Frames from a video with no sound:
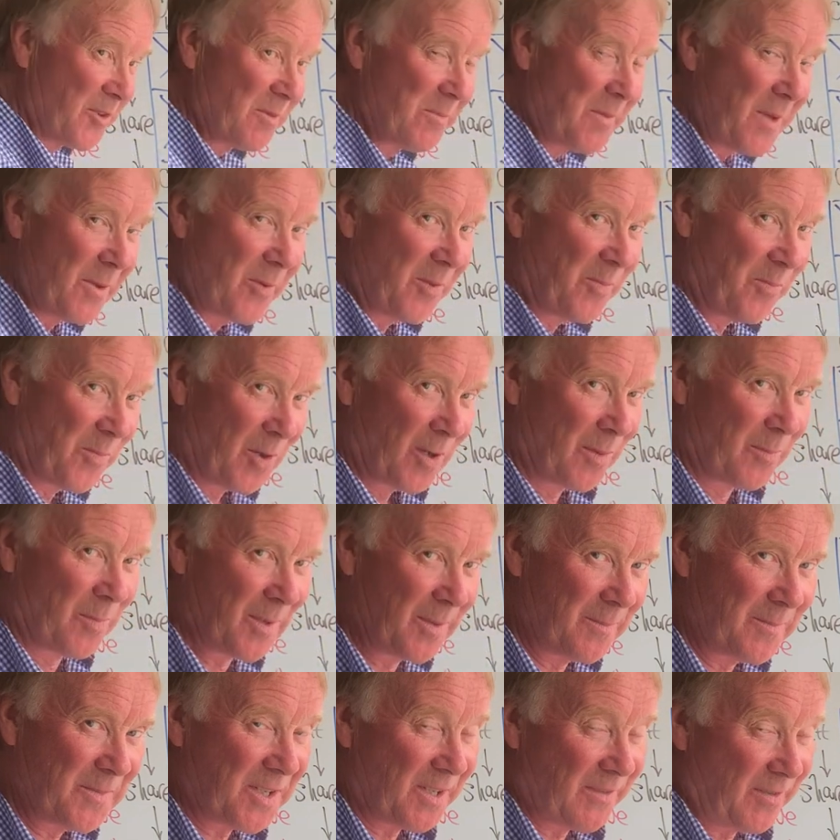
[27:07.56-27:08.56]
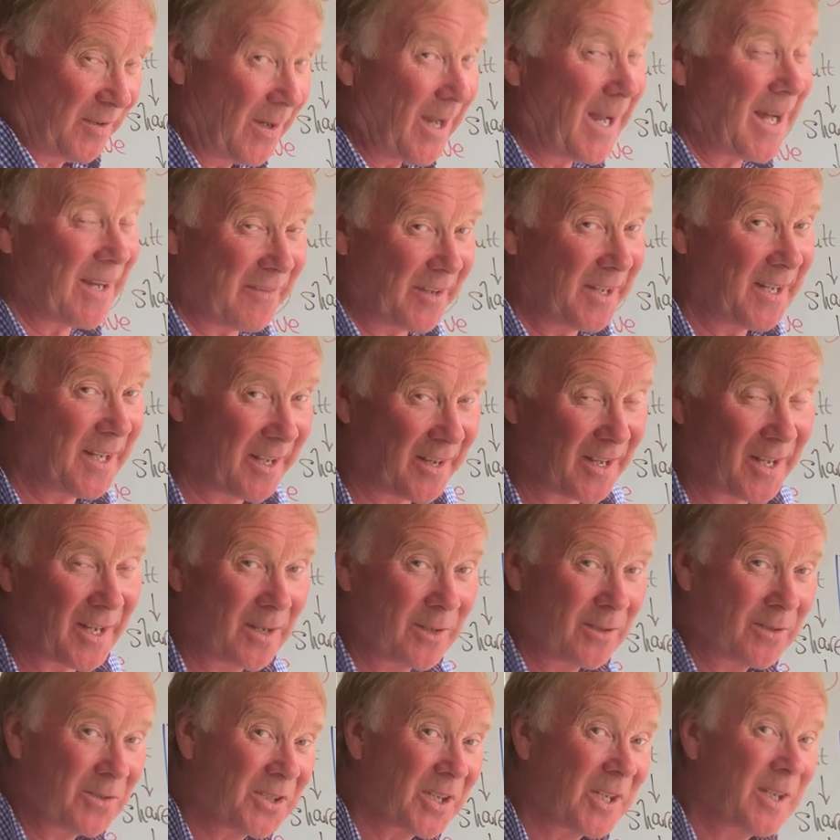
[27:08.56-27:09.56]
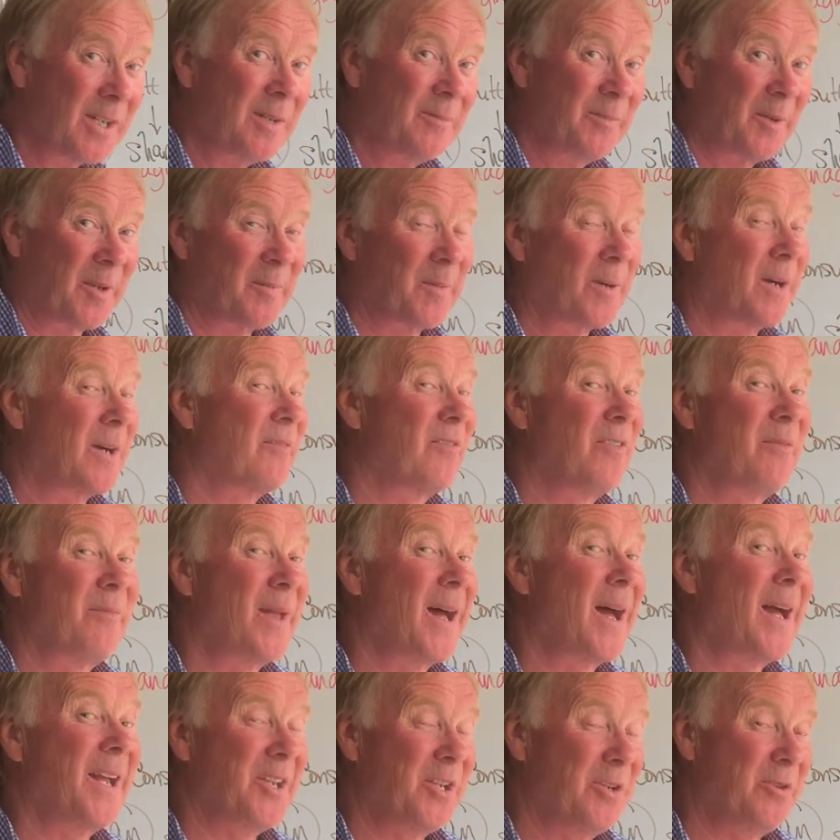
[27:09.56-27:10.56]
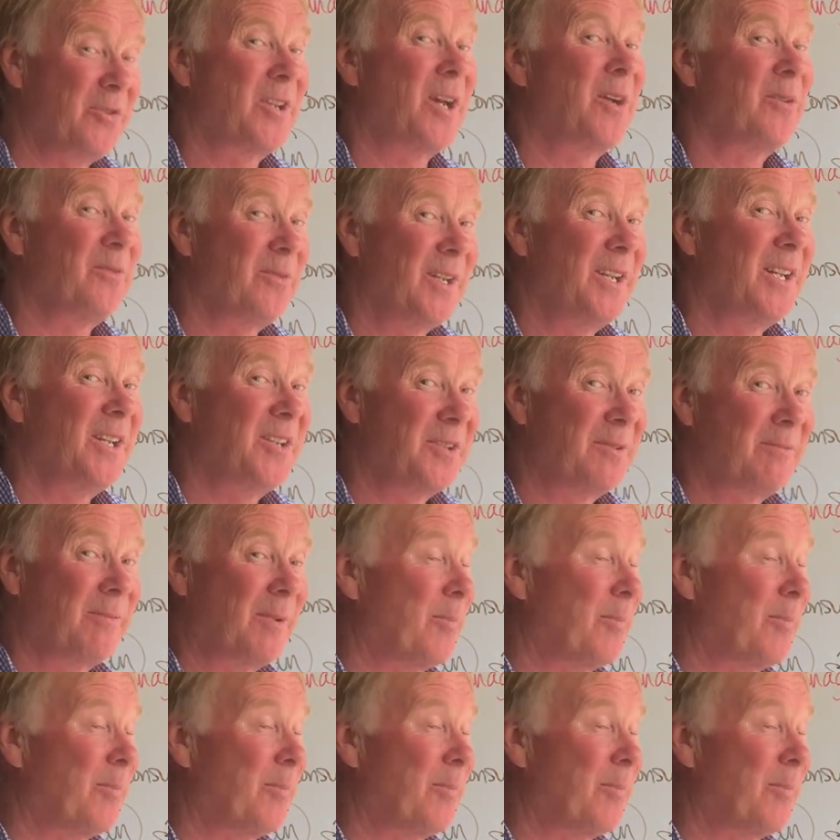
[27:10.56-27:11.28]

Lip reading: to me with problems if you have any of those. But apart from that, you don't need to